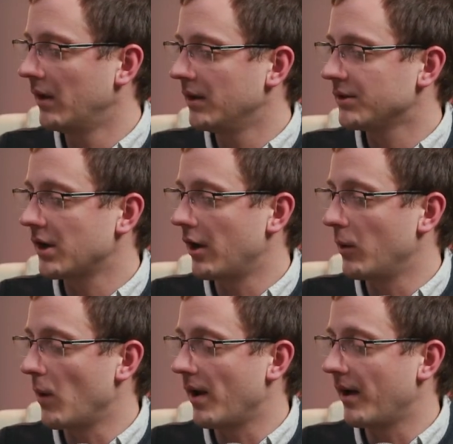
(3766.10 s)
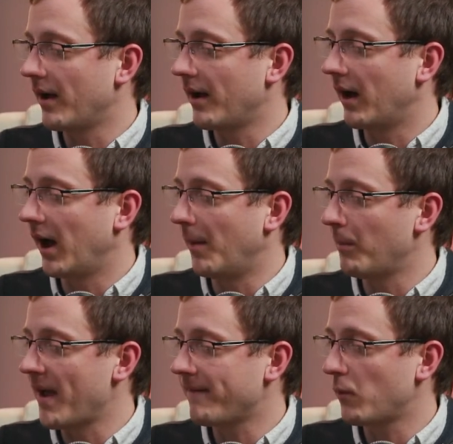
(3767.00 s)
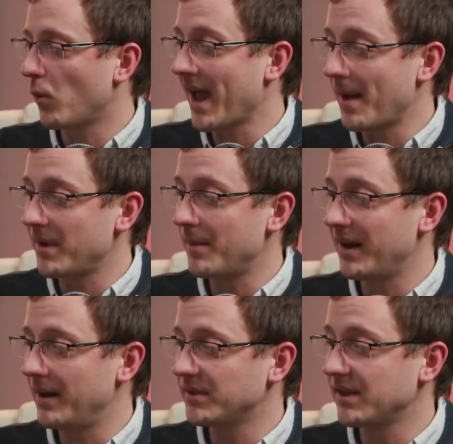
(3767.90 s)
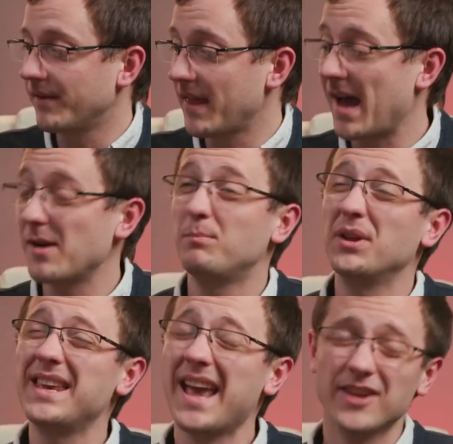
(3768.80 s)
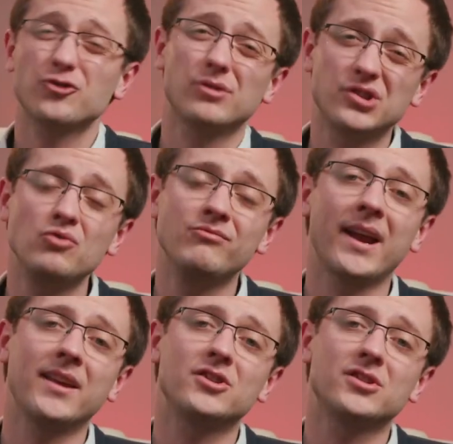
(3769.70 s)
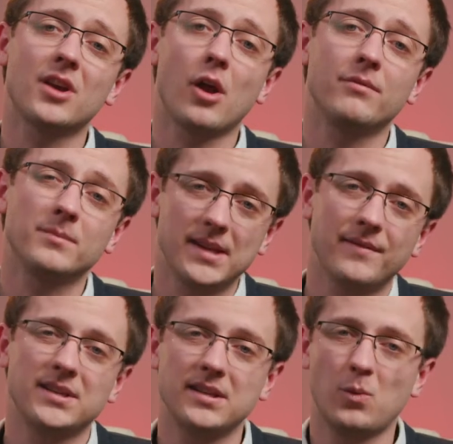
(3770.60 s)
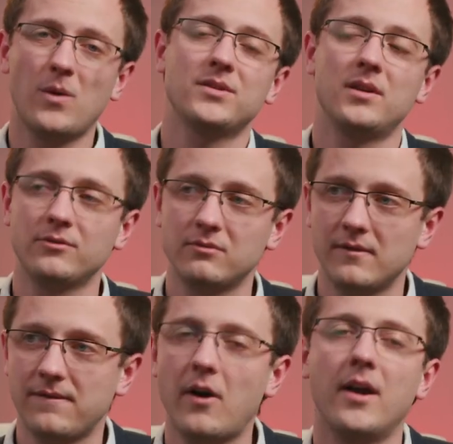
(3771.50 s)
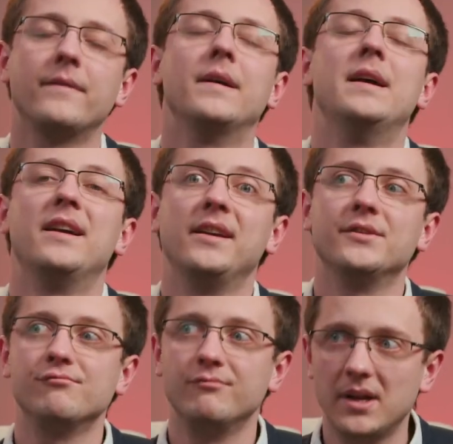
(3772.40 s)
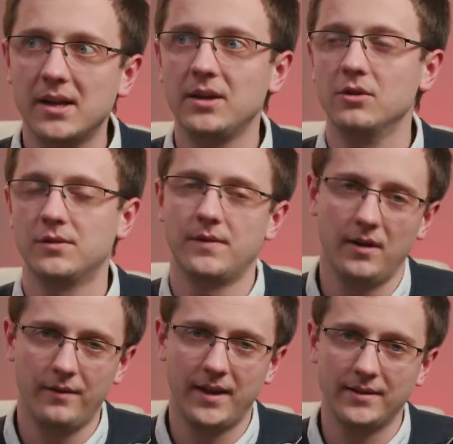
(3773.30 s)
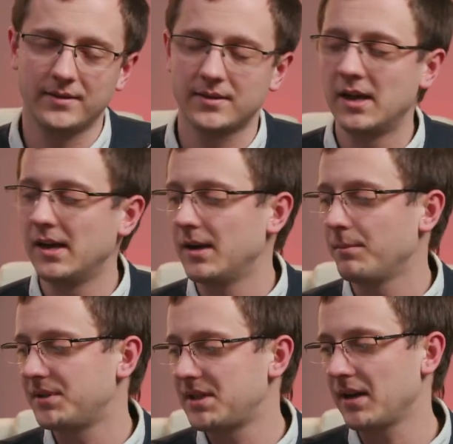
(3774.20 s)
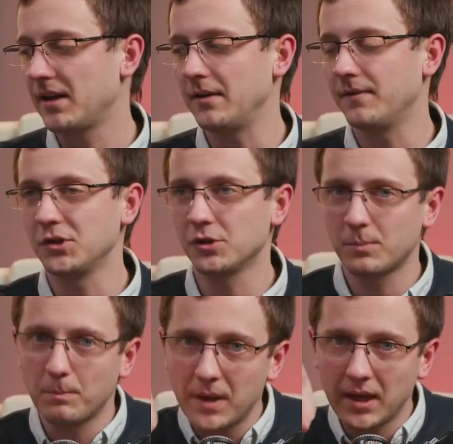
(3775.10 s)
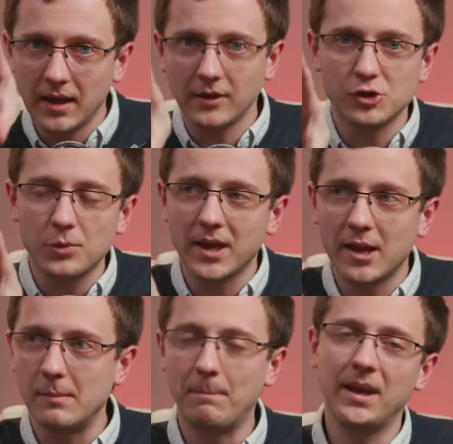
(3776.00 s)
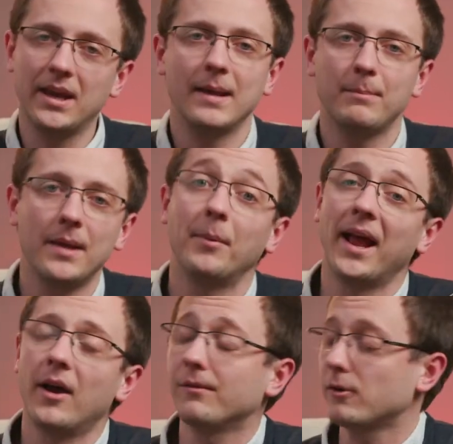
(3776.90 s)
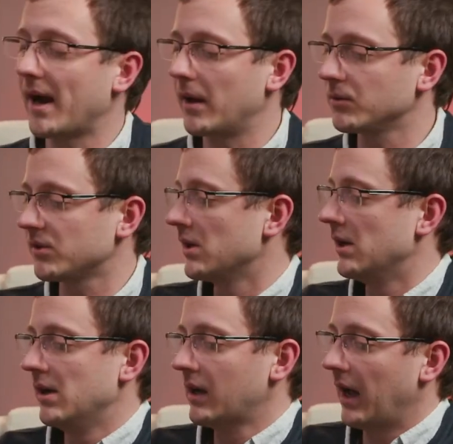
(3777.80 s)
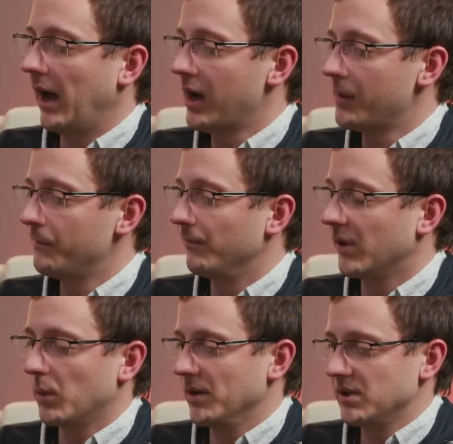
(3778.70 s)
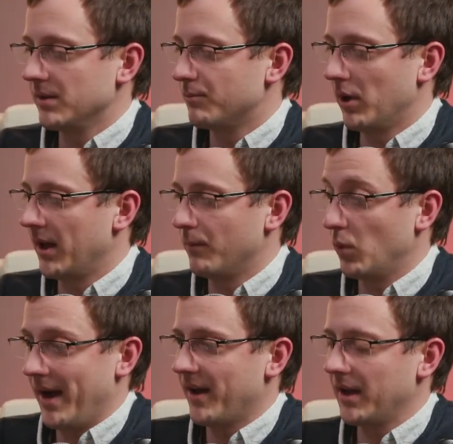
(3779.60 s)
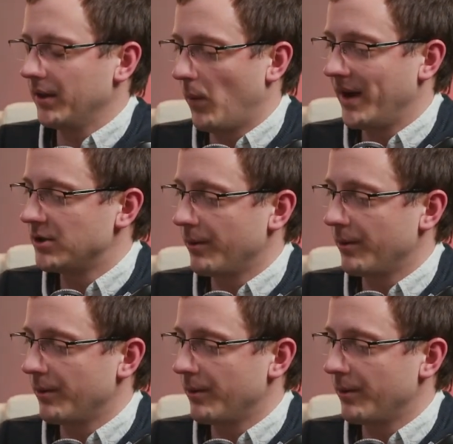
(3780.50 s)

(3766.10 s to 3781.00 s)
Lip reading: So f4 can be a bit limiting for that, but the extra zoom range to go from 70 to 105 is really useful at events, particularly for just zooming in and picking people out of crowds, which is brilliant without getting in the way too